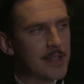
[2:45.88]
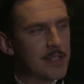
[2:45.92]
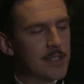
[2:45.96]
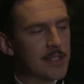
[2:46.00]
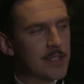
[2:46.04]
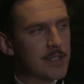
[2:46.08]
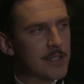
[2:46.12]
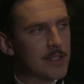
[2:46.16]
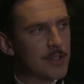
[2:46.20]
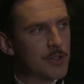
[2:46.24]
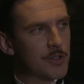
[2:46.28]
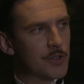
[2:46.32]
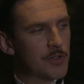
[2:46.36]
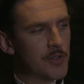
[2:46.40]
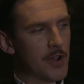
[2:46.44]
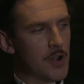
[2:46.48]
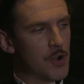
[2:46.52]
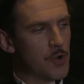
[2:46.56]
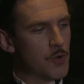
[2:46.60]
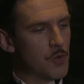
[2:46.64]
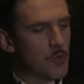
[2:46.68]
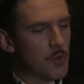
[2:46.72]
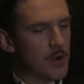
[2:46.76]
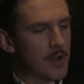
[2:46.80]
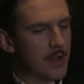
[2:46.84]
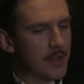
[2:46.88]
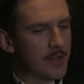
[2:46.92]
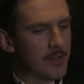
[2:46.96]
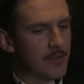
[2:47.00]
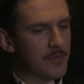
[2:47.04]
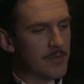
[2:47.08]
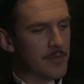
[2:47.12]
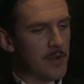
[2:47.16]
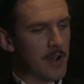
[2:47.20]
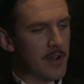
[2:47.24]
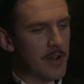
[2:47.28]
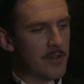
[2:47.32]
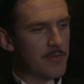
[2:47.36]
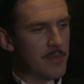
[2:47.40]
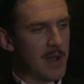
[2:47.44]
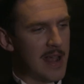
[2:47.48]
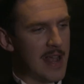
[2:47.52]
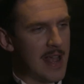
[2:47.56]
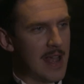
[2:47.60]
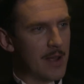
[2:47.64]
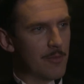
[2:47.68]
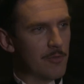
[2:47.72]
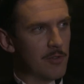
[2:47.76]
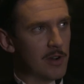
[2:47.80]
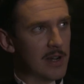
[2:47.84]
a sort of a whole world of
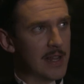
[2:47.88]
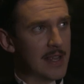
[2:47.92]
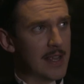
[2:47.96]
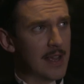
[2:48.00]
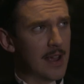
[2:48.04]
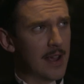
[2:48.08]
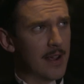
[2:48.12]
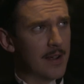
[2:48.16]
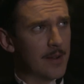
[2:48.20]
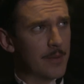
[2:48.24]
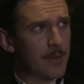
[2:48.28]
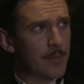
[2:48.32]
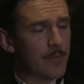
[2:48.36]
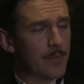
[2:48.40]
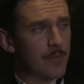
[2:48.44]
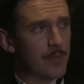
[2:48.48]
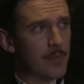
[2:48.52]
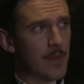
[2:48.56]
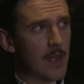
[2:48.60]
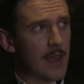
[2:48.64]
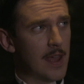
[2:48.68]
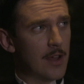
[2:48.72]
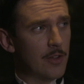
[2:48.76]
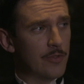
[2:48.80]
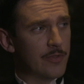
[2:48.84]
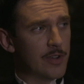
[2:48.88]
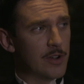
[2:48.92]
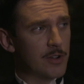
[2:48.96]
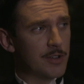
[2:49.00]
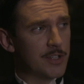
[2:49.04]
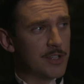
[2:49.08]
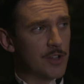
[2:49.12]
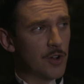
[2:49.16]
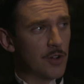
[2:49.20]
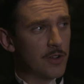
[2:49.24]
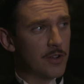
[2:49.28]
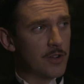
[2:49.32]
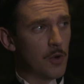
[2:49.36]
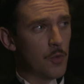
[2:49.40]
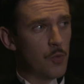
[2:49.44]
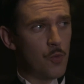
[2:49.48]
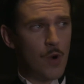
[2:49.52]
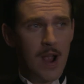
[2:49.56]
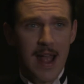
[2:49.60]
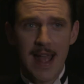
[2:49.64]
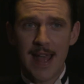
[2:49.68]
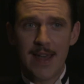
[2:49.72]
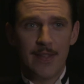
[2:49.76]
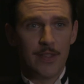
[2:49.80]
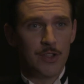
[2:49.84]
mayhem, really. Elvira's not
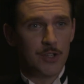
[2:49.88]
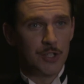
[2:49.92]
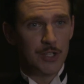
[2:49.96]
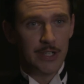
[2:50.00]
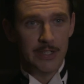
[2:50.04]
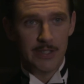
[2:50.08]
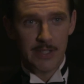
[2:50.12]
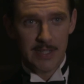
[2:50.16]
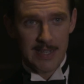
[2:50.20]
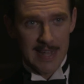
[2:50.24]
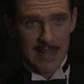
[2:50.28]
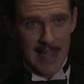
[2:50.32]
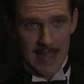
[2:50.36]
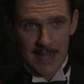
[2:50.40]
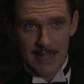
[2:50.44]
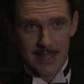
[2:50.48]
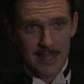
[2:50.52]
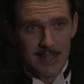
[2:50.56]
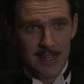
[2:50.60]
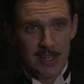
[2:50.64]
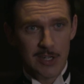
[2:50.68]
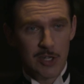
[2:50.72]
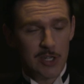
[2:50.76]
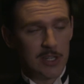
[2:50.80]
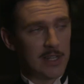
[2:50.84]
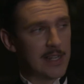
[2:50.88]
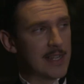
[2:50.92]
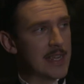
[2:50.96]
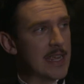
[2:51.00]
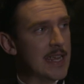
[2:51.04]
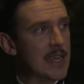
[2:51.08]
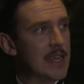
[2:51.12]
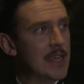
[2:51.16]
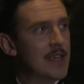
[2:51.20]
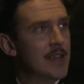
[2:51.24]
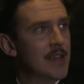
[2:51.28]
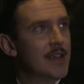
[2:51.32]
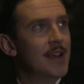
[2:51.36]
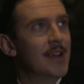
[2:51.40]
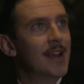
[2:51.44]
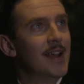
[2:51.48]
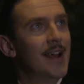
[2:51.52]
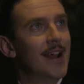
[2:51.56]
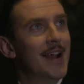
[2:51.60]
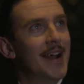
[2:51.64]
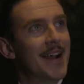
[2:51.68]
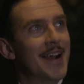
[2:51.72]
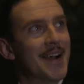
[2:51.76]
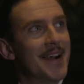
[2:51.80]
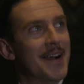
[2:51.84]
aware that she's dead initially,
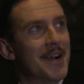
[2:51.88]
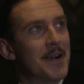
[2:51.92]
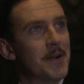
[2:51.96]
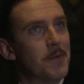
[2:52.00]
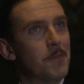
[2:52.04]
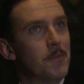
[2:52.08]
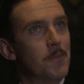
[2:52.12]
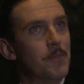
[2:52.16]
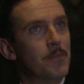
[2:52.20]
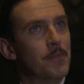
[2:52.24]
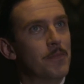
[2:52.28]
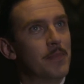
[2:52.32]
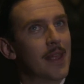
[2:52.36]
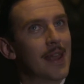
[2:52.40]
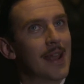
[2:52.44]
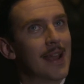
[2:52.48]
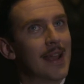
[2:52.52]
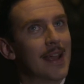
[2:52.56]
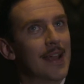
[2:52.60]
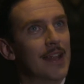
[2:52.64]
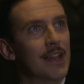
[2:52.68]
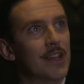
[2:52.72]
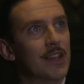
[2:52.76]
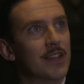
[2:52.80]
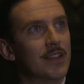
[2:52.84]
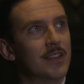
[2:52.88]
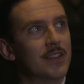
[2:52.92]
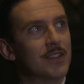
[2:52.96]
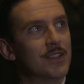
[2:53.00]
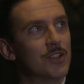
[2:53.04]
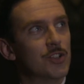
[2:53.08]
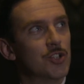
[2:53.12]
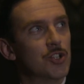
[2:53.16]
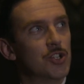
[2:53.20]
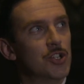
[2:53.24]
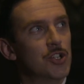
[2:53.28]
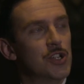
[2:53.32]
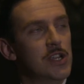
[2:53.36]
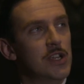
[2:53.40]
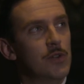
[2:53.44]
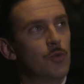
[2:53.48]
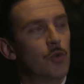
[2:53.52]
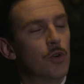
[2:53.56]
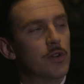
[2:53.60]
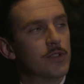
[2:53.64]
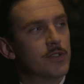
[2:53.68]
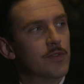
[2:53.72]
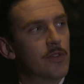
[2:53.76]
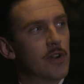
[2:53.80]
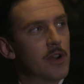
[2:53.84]
and she
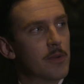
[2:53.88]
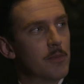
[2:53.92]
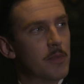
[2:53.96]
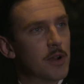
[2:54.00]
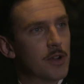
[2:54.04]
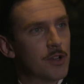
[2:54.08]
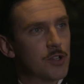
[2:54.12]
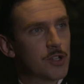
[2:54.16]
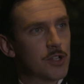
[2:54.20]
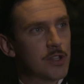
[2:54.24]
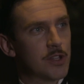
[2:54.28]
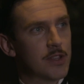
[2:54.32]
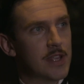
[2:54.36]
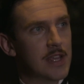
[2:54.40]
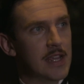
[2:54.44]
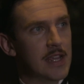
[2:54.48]
was very much